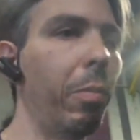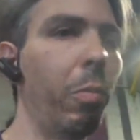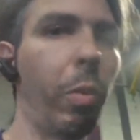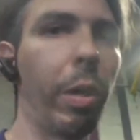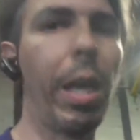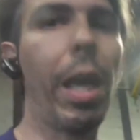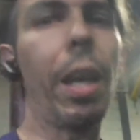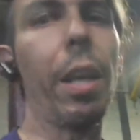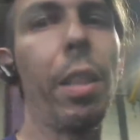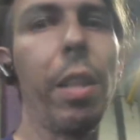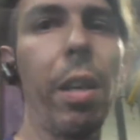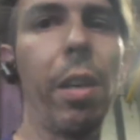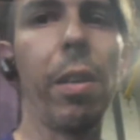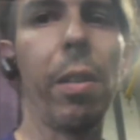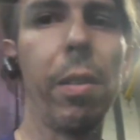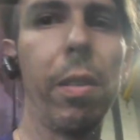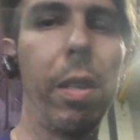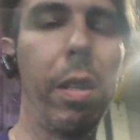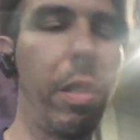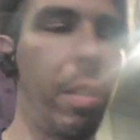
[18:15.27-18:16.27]
We're getting there.
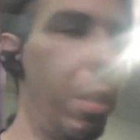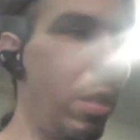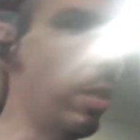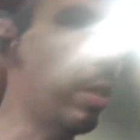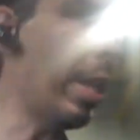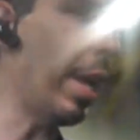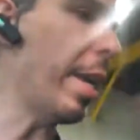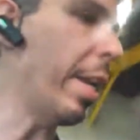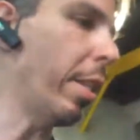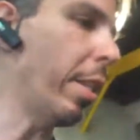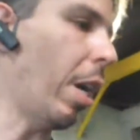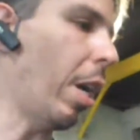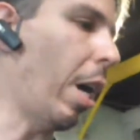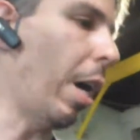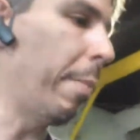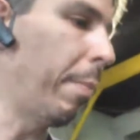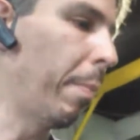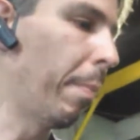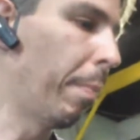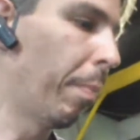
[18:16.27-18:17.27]
It's taking time.